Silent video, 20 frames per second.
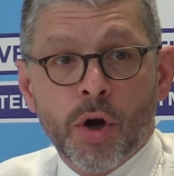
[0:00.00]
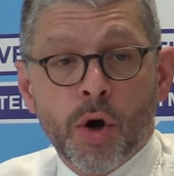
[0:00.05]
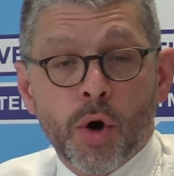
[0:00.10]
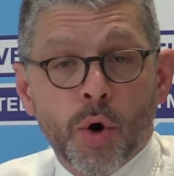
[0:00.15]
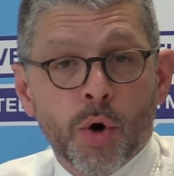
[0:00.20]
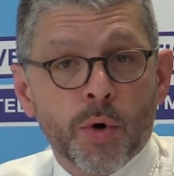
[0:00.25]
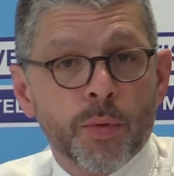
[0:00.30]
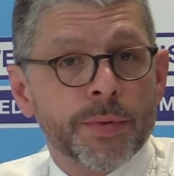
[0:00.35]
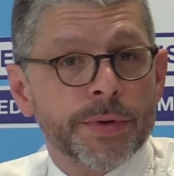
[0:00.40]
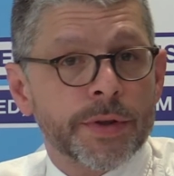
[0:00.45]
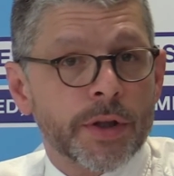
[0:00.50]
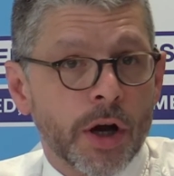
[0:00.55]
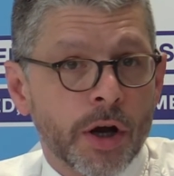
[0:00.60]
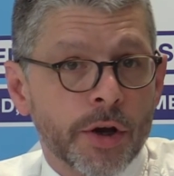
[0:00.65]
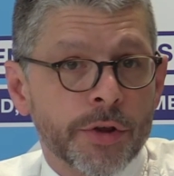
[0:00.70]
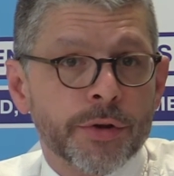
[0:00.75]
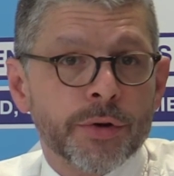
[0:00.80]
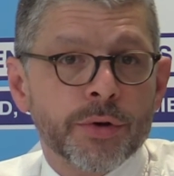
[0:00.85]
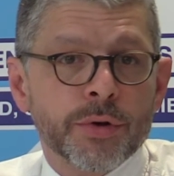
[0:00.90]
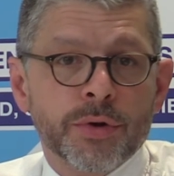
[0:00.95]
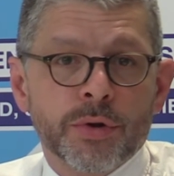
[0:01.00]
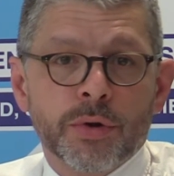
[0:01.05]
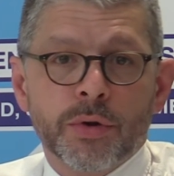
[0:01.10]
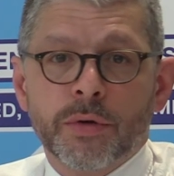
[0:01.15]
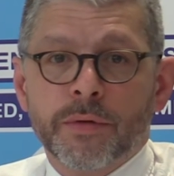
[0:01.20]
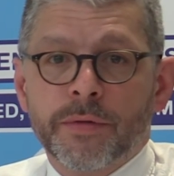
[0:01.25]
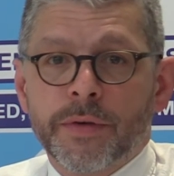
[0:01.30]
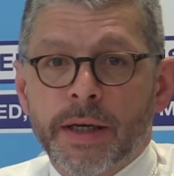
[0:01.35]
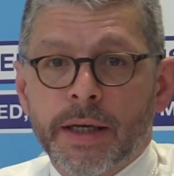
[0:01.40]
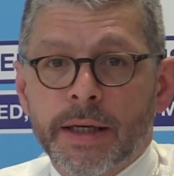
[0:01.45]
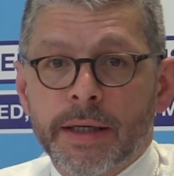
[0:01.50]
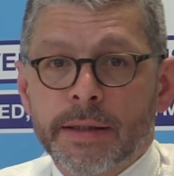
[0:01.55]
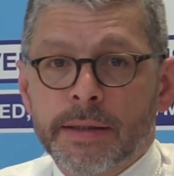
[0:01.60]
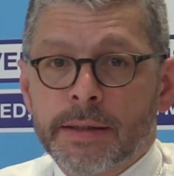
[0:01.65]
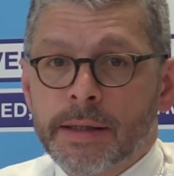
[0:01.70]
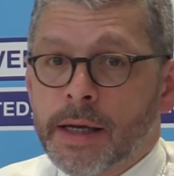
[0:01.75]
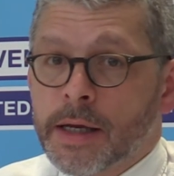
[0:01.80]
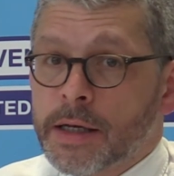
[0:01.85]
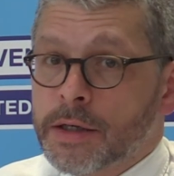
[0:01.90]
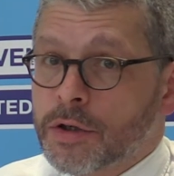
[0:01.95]
or with other
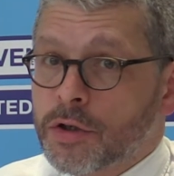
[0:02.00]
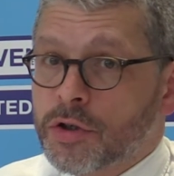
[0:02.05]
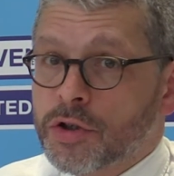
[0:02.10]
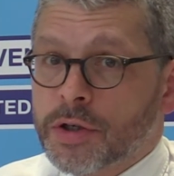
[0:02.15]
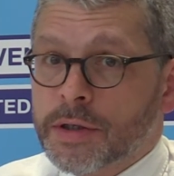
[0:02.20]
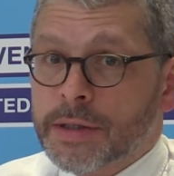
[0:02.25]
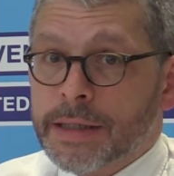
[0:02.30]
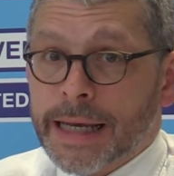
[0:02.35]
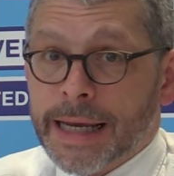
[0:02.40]
surveys such as